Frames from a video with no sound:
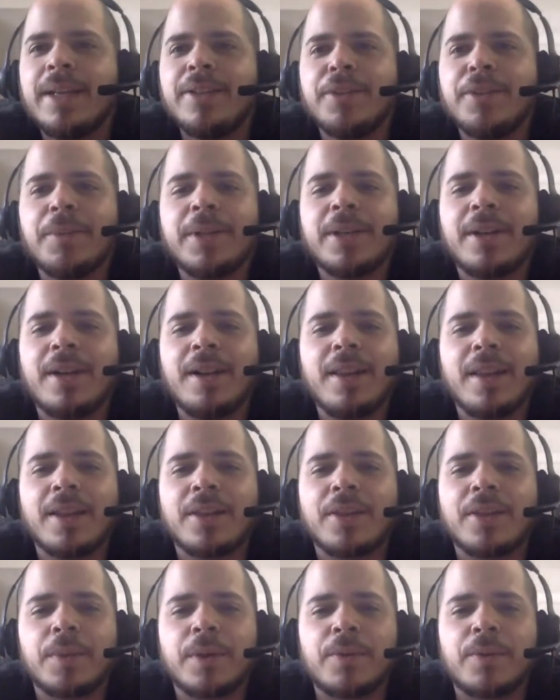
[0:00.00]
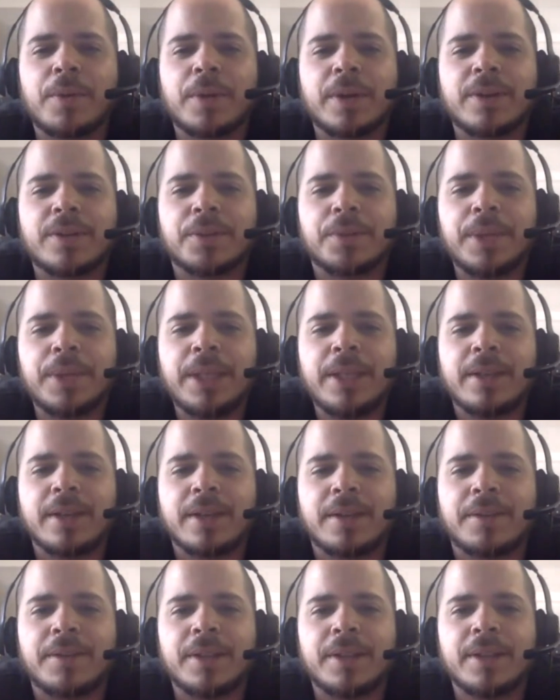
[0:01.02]
And he's only on like three or four days a week
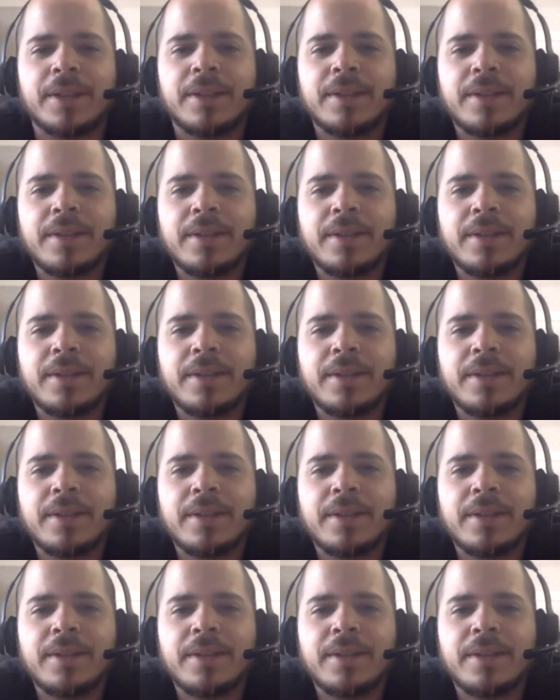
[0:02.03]
now, right?